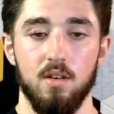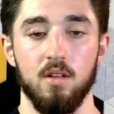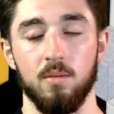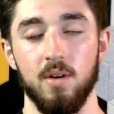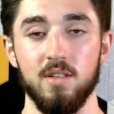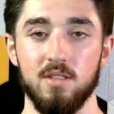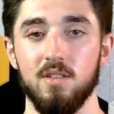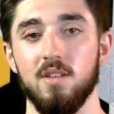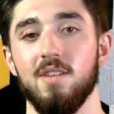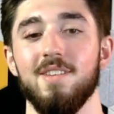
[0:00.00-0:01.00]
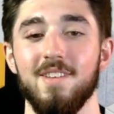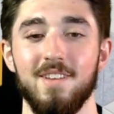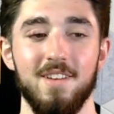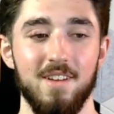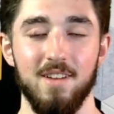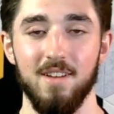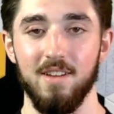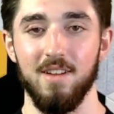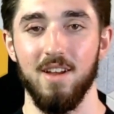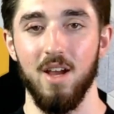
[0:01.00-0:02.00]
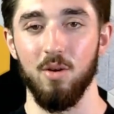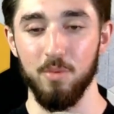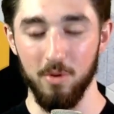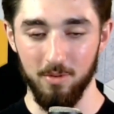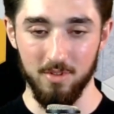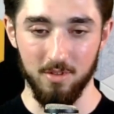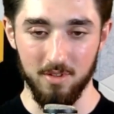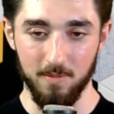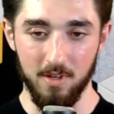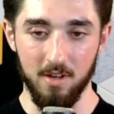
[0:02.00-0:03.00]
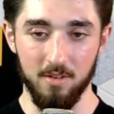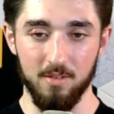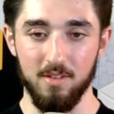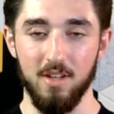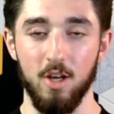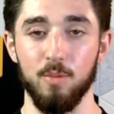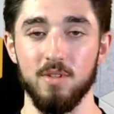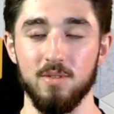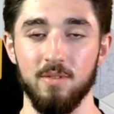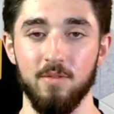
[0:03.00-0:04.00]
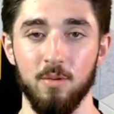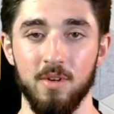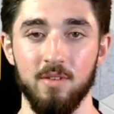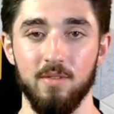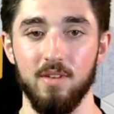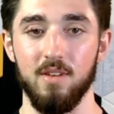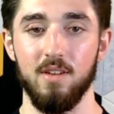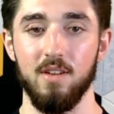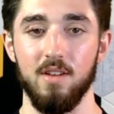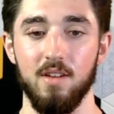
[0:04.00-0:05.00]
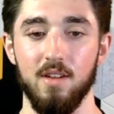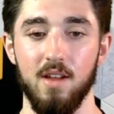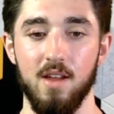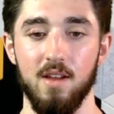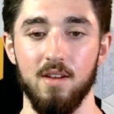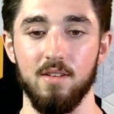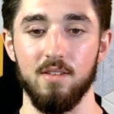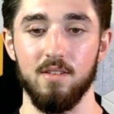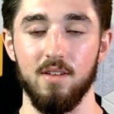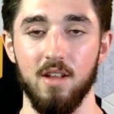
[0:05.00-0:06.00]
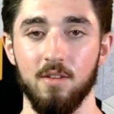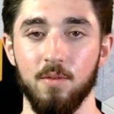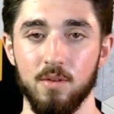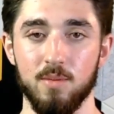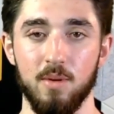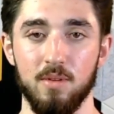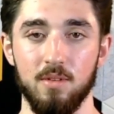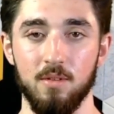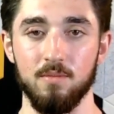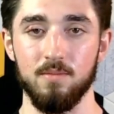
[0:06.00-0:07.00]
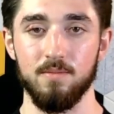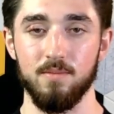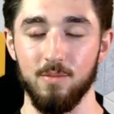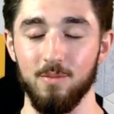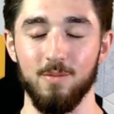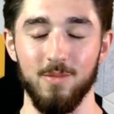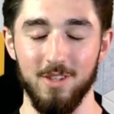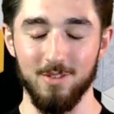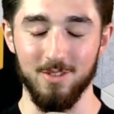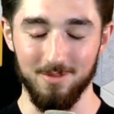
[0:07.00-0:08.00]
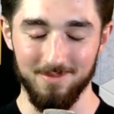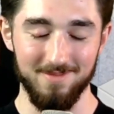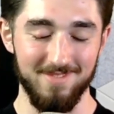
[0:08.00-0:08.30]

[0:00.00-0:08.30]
otherwise, I hope you enjoyed this video. I hope this is informative, and I look forward to speaking with you soon.